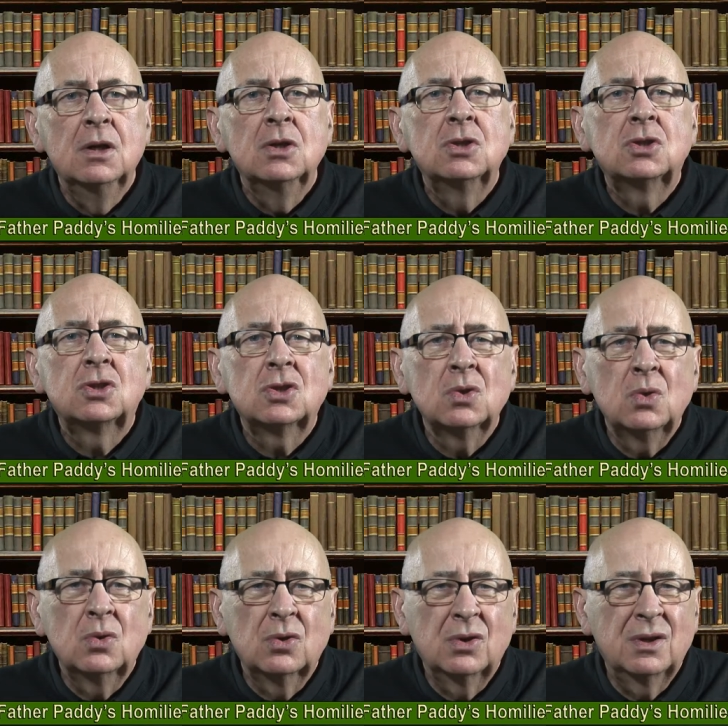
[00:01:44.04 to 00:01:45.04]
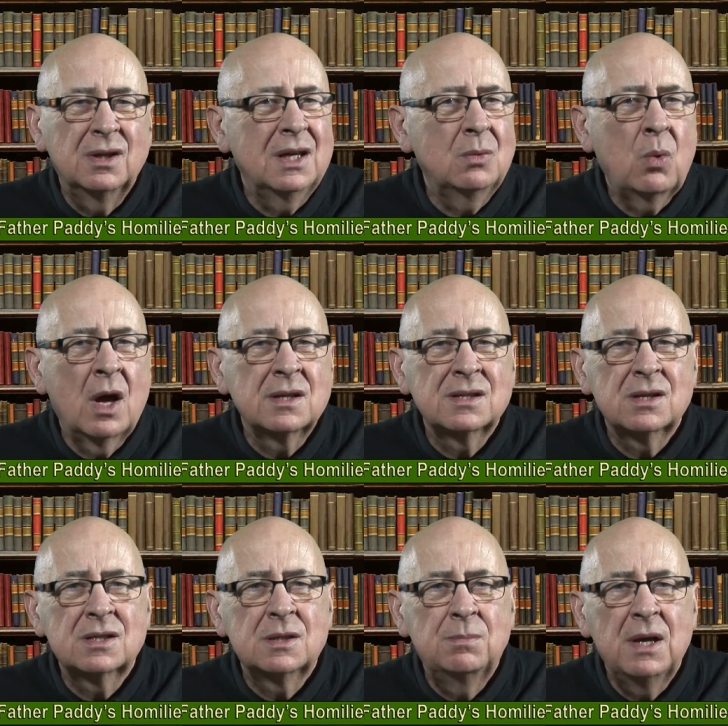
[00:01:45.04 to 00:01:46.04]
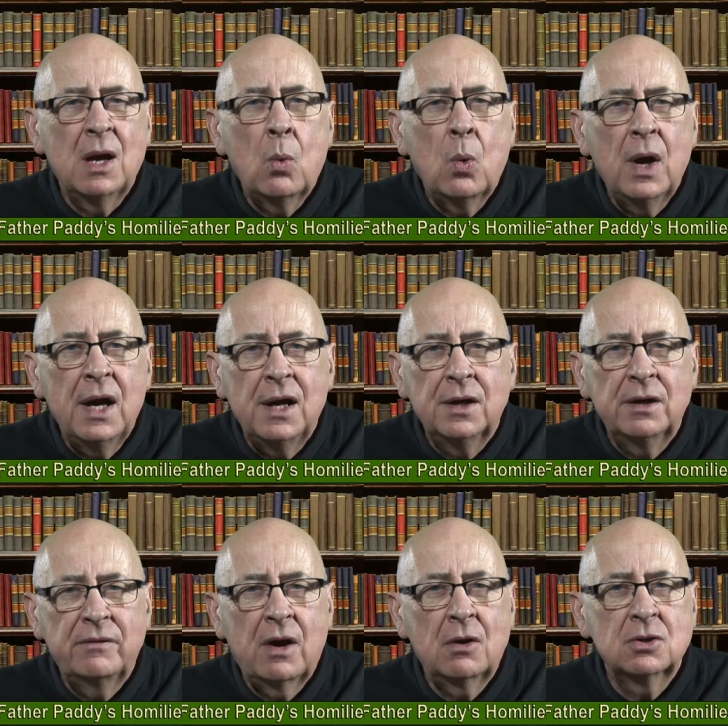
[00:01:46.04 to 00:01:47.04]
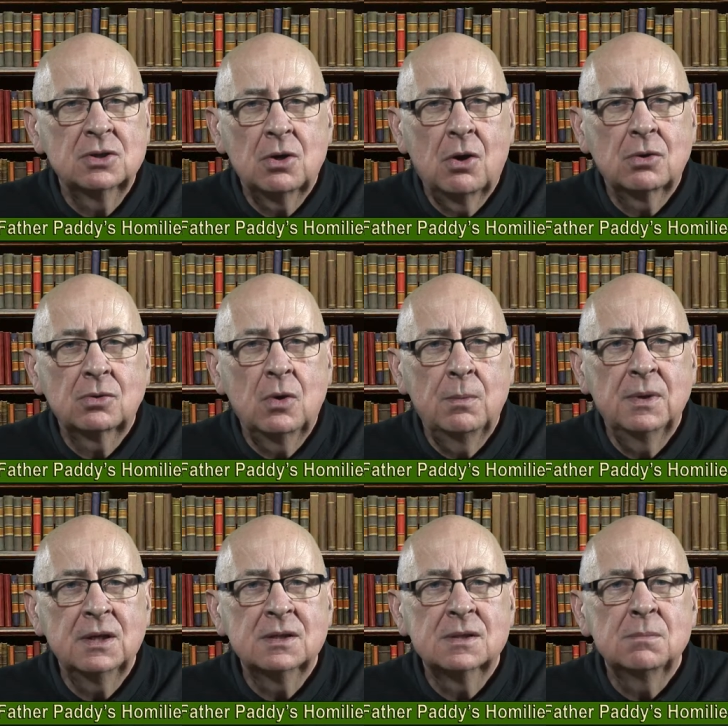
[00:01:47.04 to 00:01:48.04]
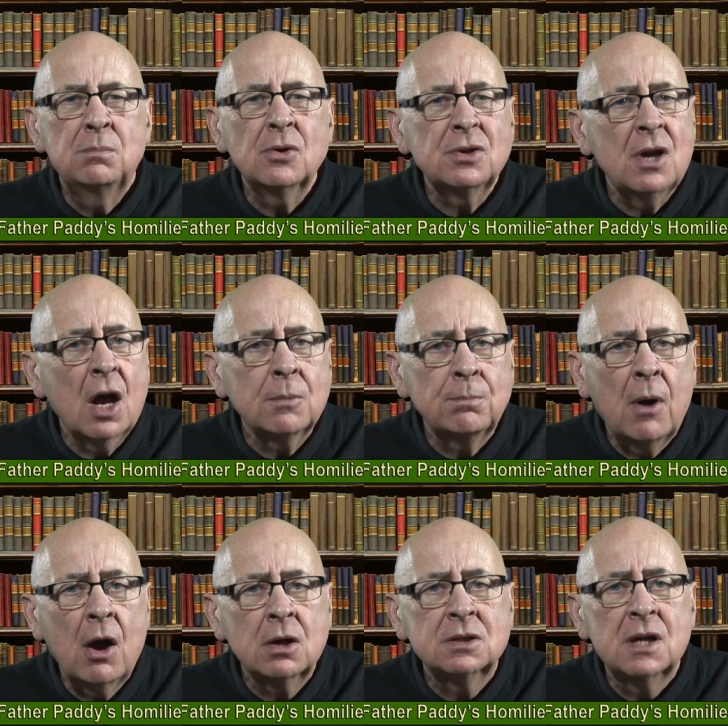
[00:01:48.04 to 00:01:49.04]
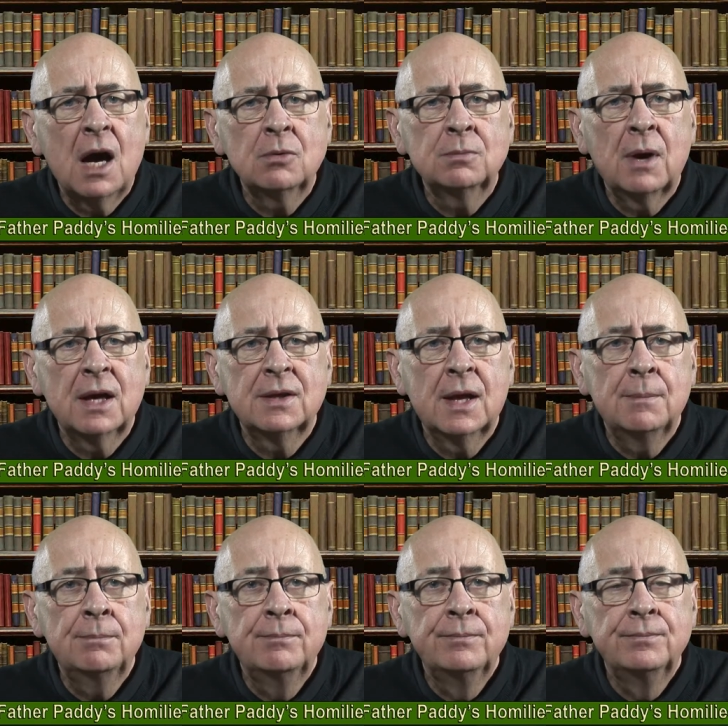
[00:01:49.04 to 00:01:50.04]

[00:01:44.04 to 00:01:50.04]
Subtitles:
Sure, he wants us to be aware of our shortcomings, but not bogged down by them.